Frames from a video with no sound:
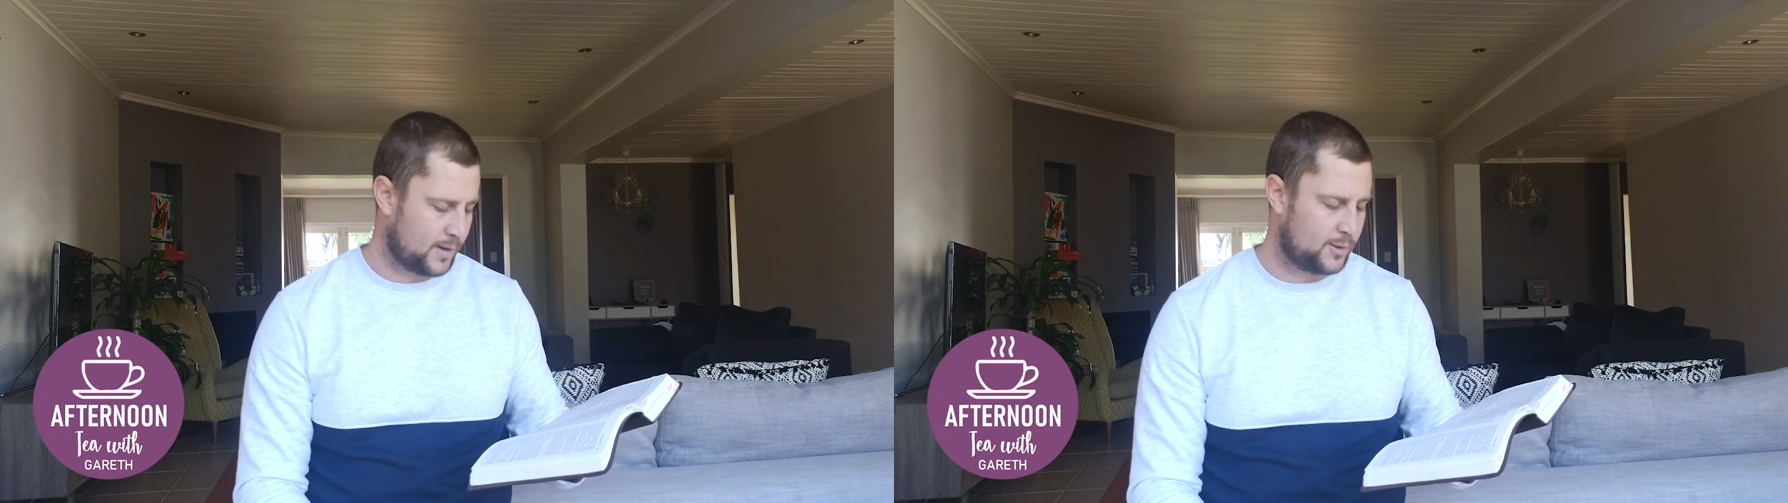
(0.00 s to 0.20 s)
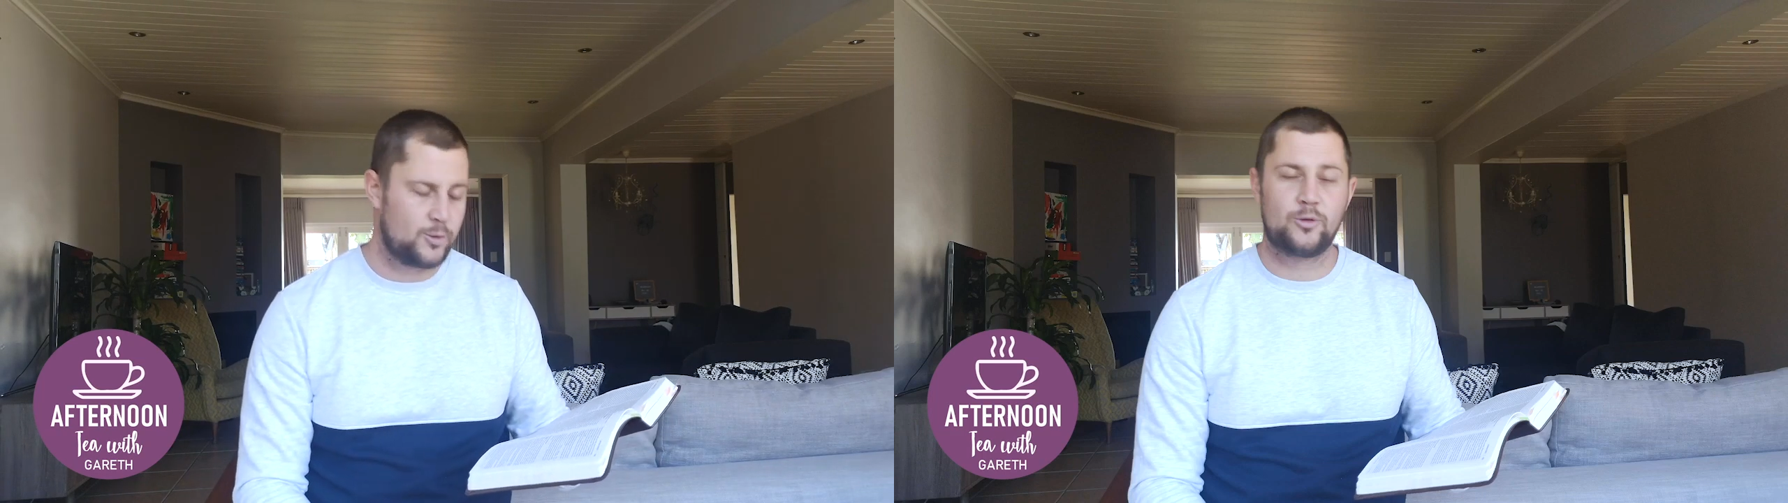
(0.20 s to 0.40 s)

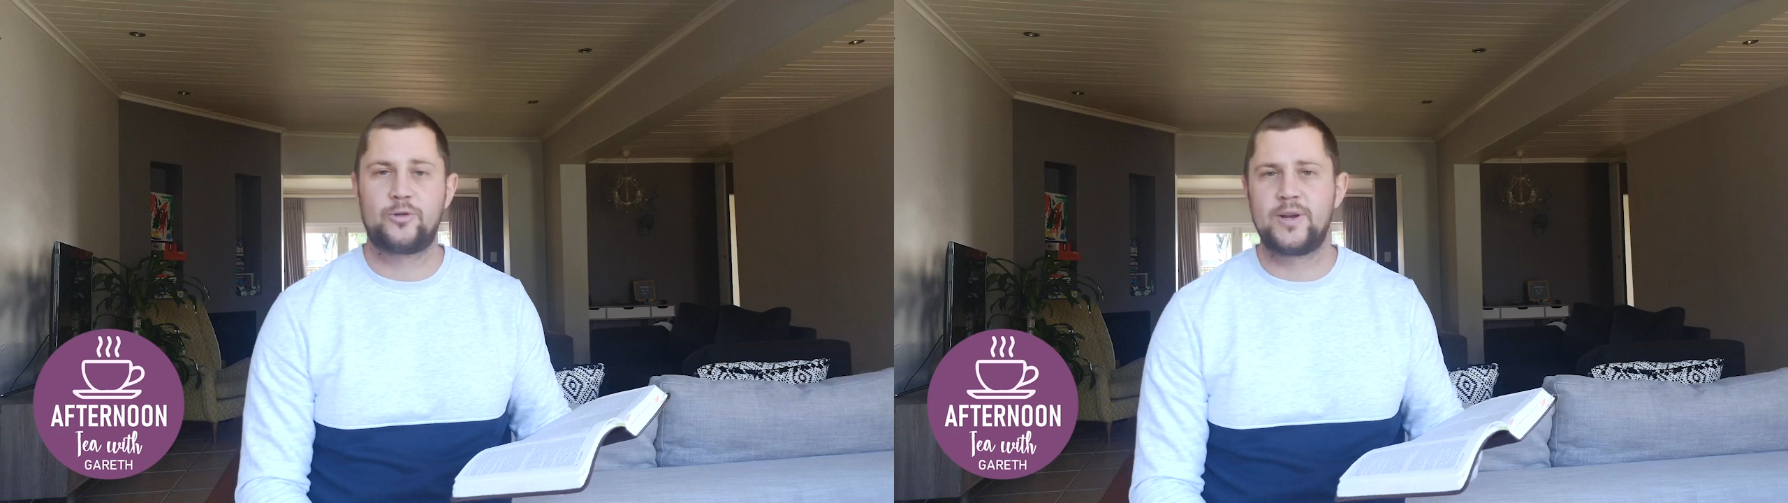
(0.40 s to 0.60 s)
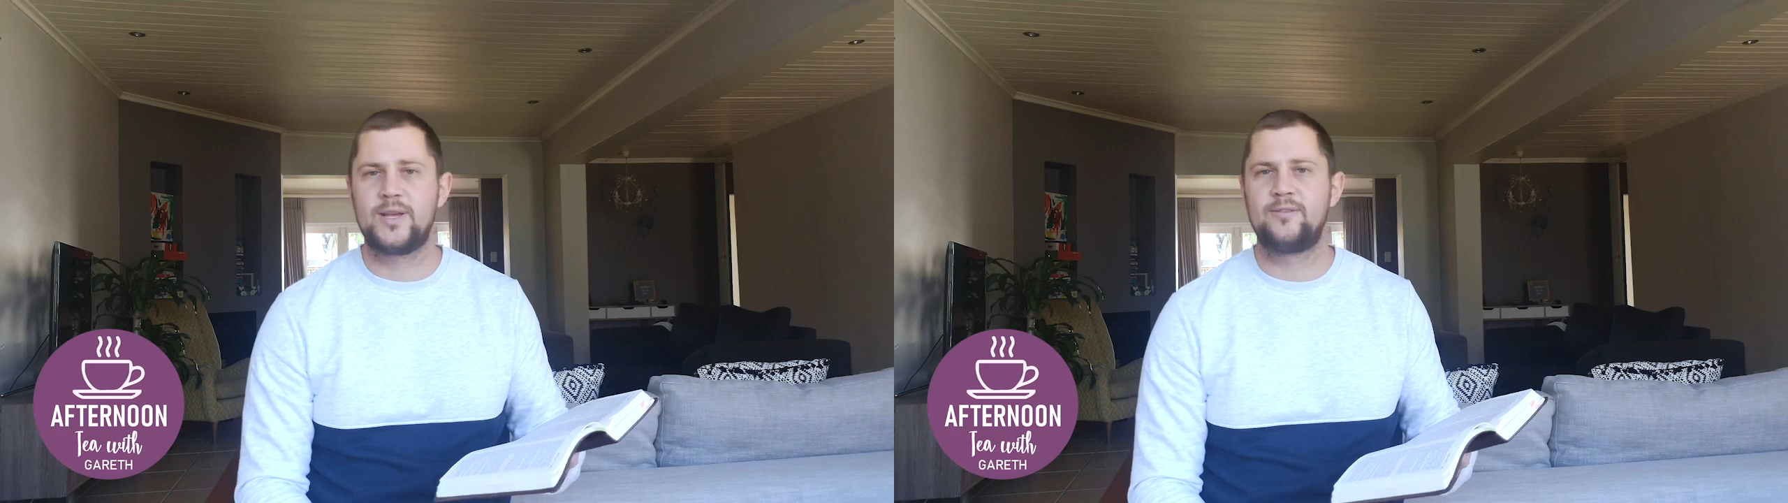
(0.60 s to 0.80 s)
You'll
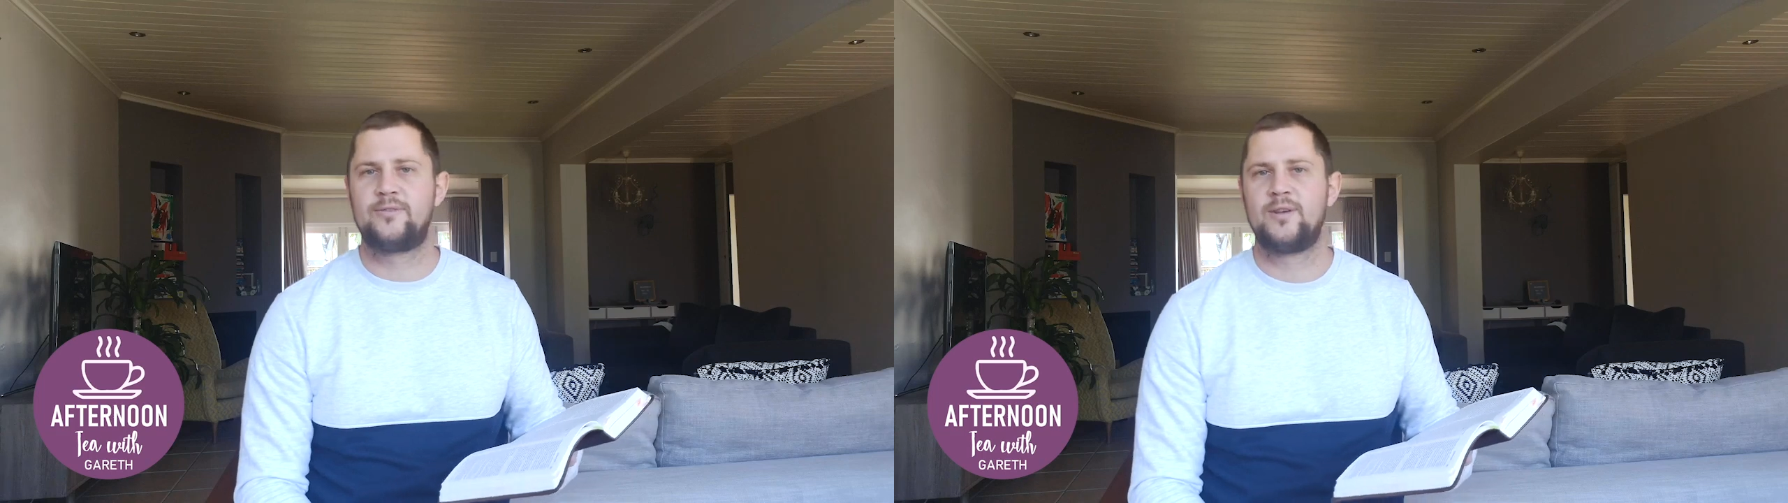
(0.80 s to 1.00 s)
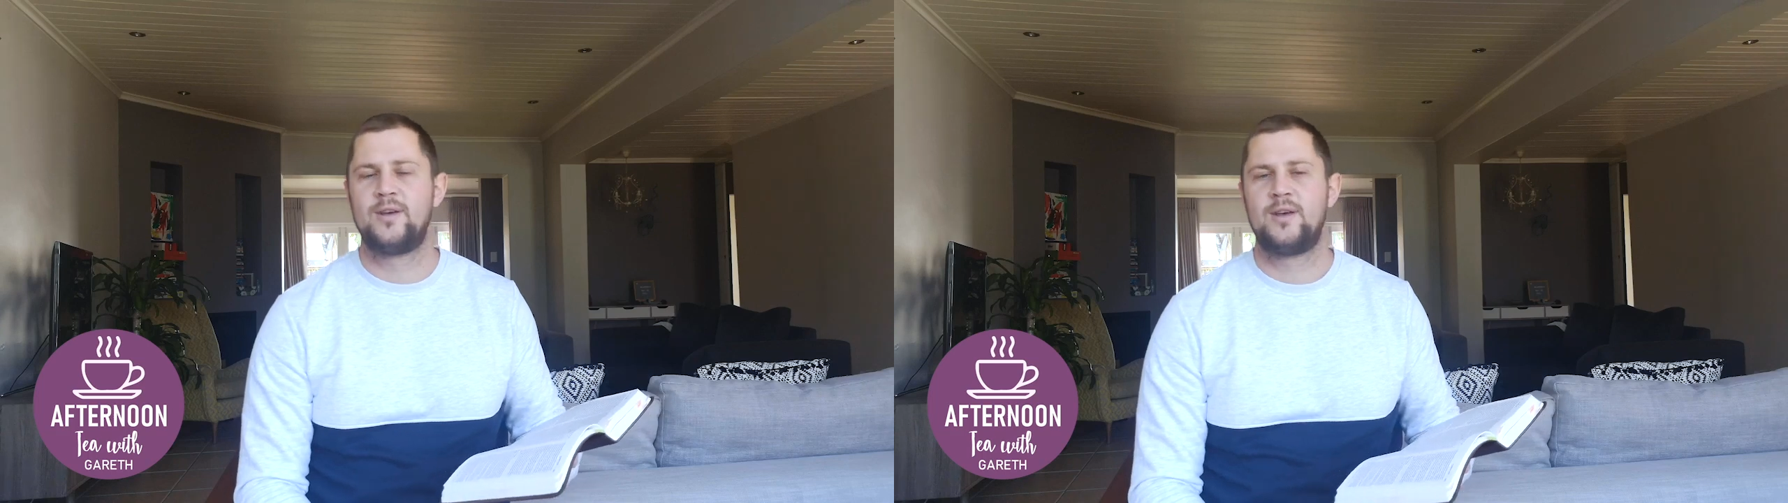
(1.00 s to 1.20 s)

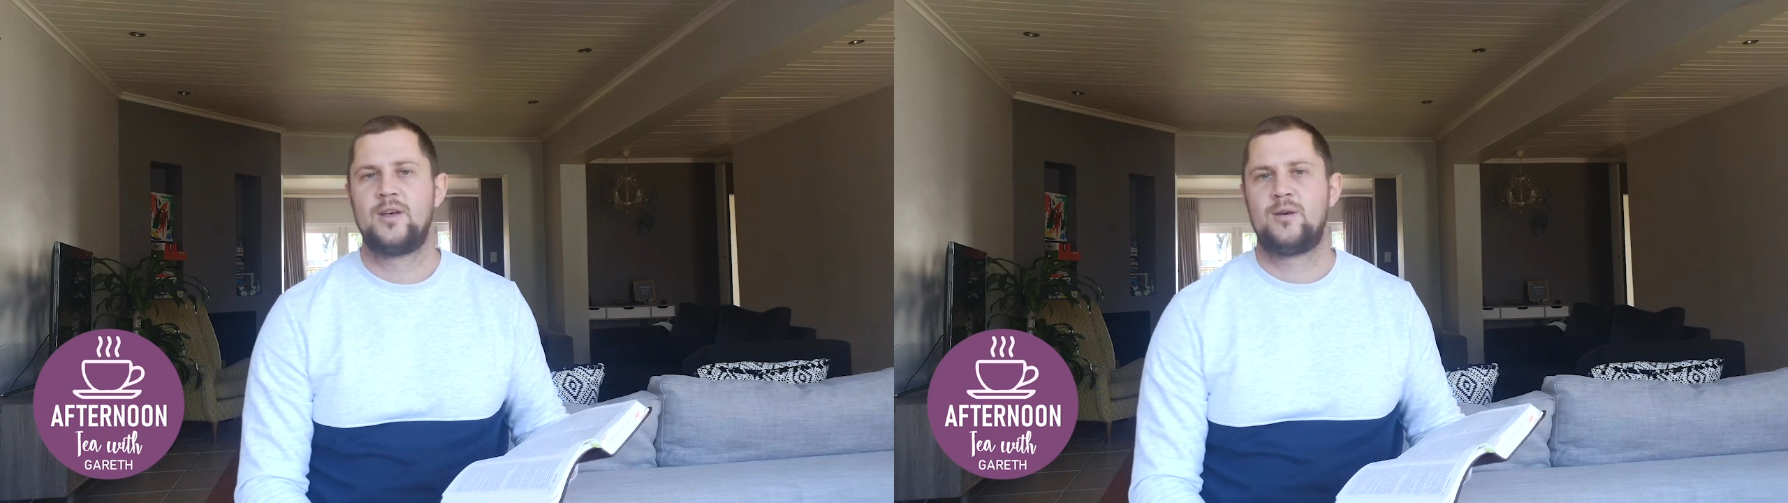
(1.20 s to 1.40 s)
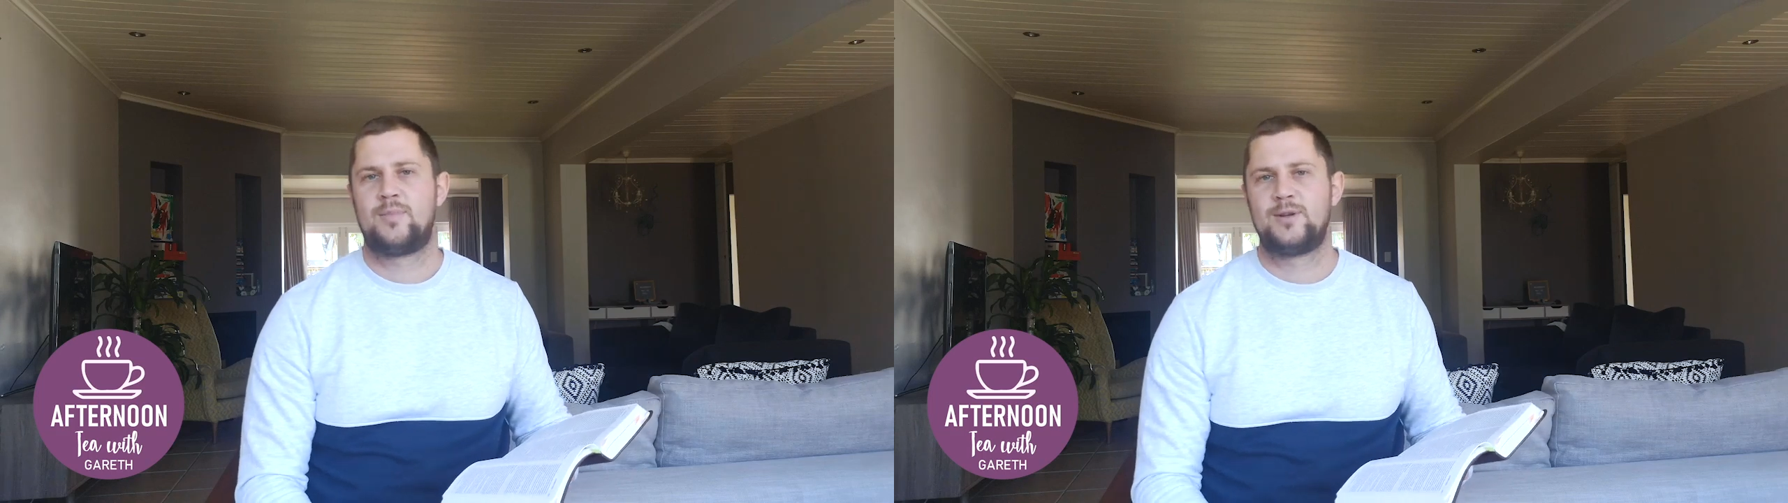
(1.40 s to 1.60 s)
grieve,
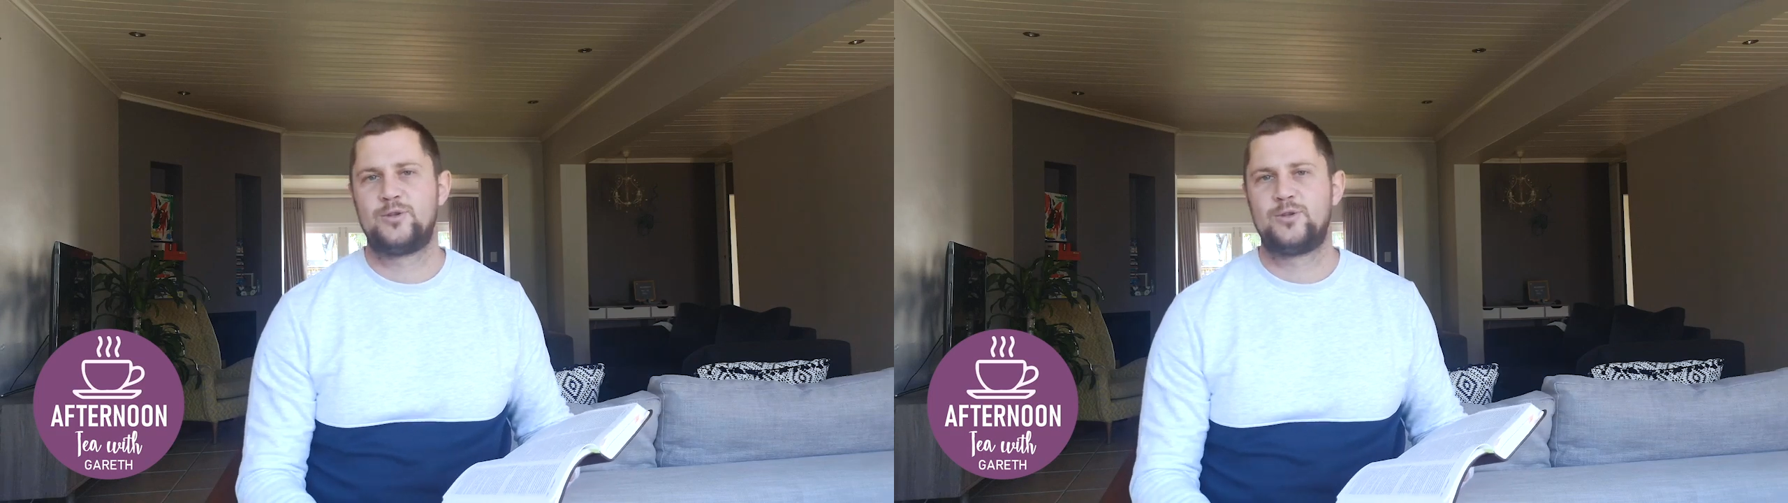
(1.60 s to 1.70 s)
but